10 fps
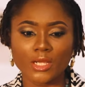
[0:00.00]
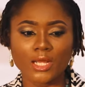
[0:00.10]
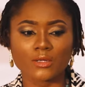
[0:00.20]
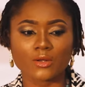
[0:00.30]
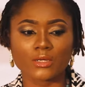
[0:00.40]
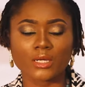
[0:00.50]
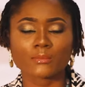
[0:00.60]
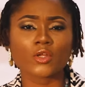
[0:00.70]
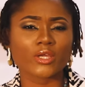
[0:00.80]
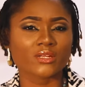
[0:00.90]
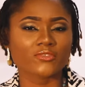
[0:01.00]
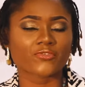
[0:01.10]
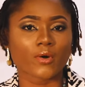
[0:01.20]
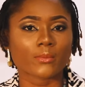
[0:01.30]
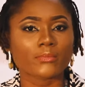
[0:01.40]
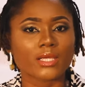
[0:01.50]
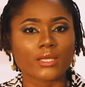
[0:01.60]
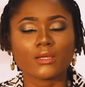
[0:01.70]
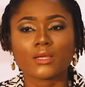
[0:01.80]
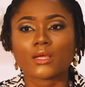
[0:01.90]
And luckily for
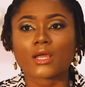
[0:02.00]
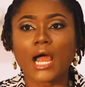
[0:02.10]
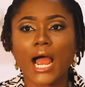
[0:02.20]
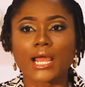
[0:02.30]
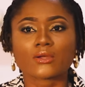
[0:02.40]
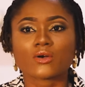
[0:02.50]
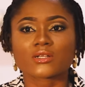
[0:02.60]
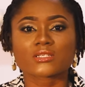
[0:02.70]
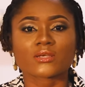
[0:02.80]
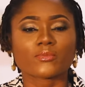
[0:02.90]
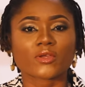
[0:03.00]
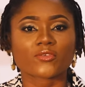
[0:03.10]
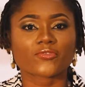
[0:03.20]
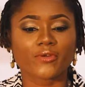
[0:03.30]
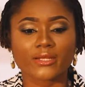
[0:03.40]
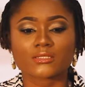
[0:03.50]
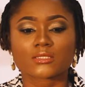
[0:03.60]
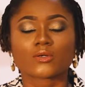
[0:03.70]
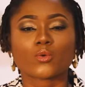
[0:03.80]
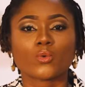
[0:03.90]
me, I got a friend
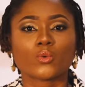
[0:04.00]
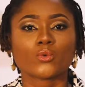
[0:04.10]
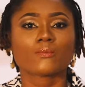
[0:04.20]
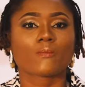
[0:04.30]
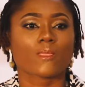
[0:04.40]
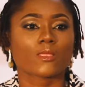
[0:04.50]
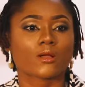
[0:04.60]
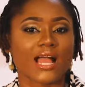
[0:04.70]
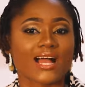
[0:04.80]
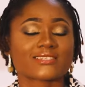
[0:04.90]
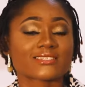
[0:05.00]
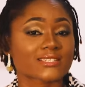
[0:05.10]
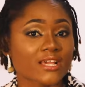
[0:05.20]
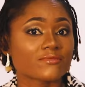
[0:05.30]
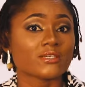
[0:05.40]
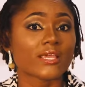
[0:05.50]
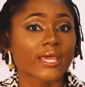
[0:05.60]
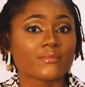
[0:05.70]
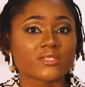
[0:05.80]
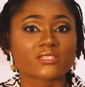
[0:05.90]
who had served in
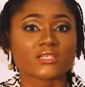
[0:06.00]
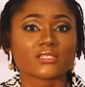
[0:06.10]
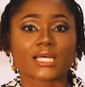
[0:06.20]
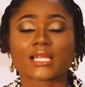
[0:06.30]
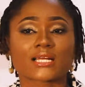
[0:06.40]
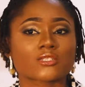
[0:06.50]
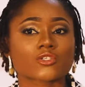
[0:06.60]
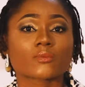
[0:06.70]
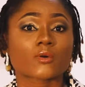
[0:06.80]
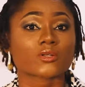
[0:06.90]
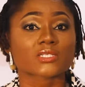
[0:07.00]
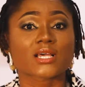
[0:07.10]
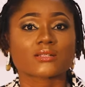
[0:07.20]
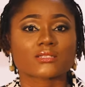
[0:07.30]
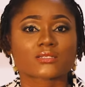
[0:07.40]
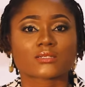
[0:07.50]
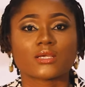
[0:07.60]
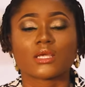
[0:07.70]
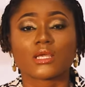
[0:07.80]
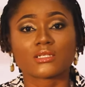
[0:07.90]
Kebbi State and had some contacts
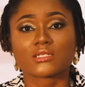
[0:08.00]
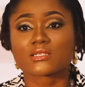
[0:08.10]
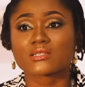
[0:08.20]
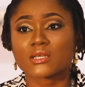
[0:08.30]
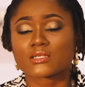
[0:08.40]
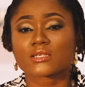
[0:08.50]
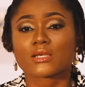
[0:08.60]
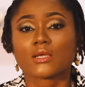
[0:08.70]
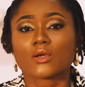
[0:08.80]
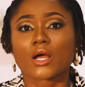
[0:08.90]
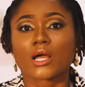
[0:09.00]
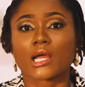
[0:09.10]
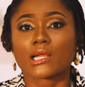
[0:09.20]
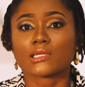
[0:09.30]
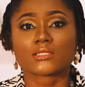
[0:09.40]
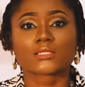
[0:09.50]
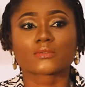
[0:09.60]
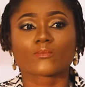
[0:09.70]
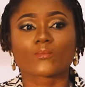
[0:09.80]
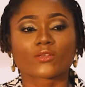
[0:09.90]
in the state. And
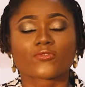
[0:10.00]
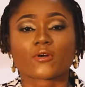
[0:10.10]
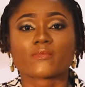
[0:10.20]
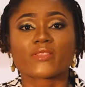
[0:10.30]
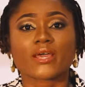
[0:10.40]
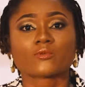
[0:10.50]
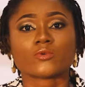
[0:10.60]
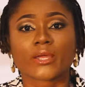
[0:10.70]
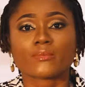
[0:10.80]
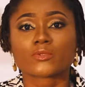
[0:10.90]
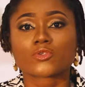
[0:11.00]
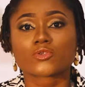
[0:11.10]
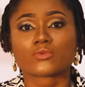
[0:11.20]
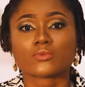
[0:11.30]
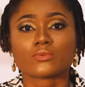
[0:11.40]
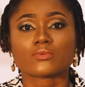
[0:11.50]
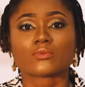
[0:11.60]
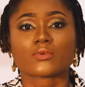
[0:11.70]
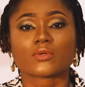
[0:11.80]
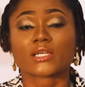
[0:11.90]
from there, we're able to
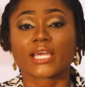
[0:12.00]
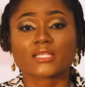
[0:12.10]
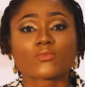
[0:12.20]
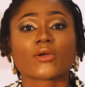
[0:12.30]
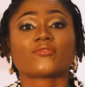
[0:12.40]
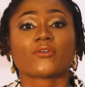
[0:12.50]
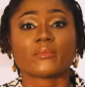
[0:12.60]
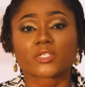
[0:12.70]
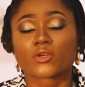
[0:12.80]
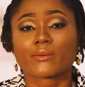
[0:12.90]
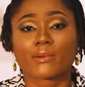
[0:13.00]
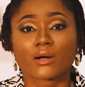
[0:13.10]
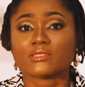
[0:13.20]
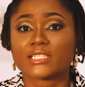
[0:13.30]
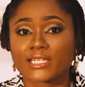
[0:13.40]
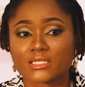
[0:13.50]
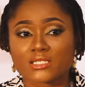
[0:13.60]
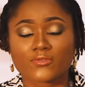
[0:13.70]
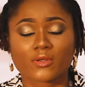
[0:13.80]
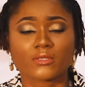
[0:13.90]
get more information about
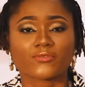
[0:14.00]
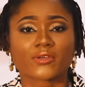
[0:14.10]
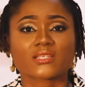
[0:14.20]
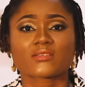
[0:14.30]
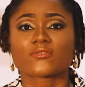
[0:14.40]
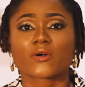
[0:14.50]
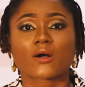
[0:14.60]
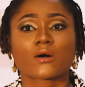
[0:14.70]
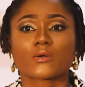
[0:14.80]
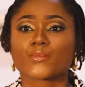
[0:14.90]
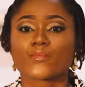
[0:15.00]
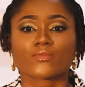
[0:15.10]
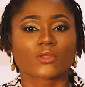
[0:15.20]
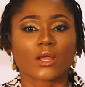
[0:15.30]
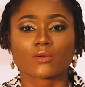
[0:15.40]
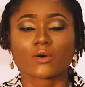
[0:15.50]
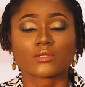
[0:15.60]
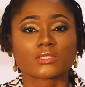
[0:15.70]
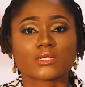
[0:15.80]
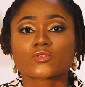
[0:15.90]
dates for the festival and all
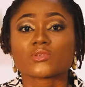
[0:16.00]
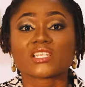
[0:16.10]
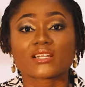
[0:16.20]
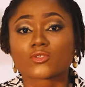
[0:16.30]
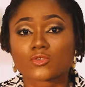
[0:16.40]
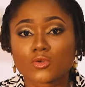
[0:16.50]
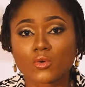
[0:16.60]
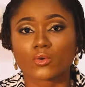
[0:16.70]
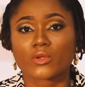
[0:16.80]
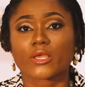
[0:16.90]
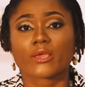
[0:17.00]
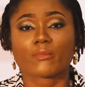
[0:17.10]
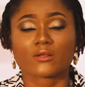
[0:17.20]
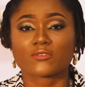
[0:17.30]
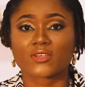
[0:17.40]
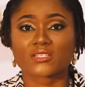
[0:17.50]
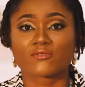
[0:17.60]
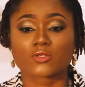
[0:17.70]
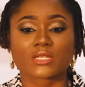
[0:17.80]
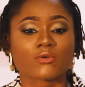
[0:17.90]
the things we needed to know about the
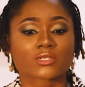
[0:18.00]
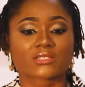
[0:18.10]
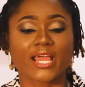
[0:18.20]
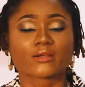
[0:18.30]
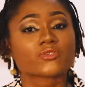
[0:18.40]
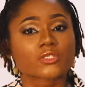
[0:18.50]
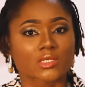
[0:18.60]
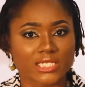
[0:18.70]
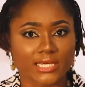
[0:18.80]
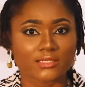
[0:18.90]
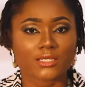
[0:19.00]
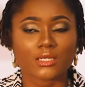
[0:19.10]
festival. So that was kind of sorted.